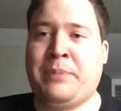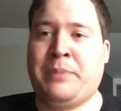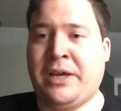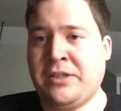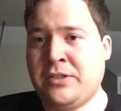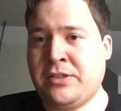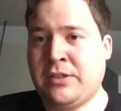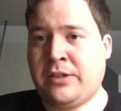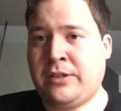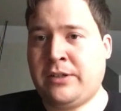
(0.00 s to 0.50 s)

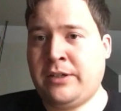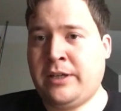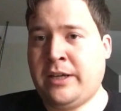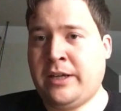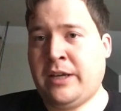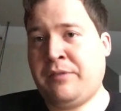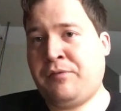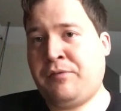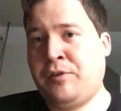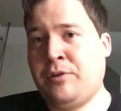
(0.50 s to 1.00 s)

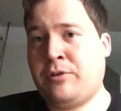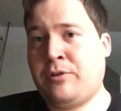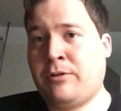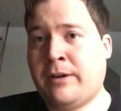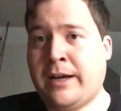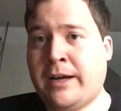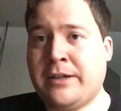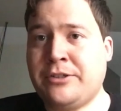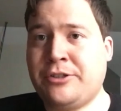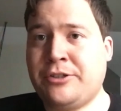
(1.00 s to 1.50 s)
Basically, if you
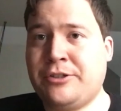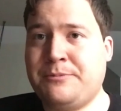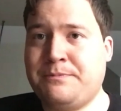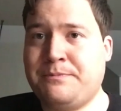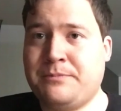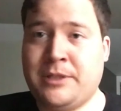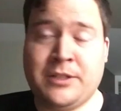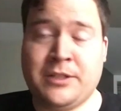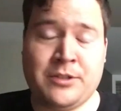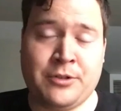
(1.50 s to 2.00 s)

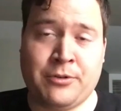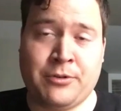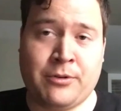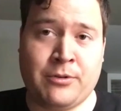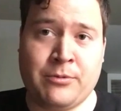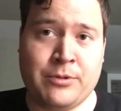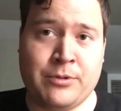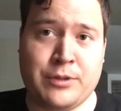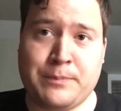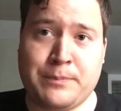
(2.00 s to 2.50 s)
crash, it's
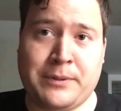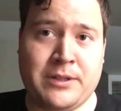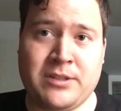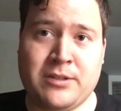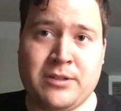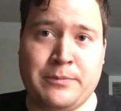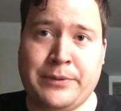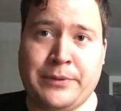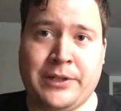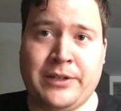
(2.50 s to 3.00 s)
your own
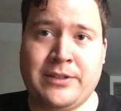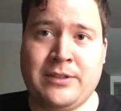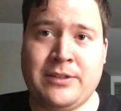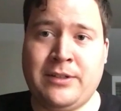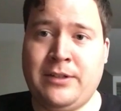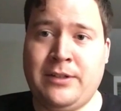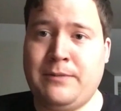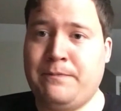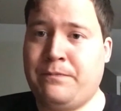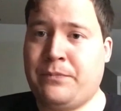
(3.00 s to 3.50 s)

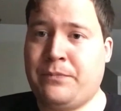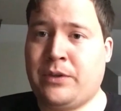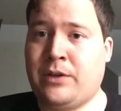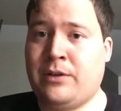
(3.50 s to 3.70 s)
responsibility.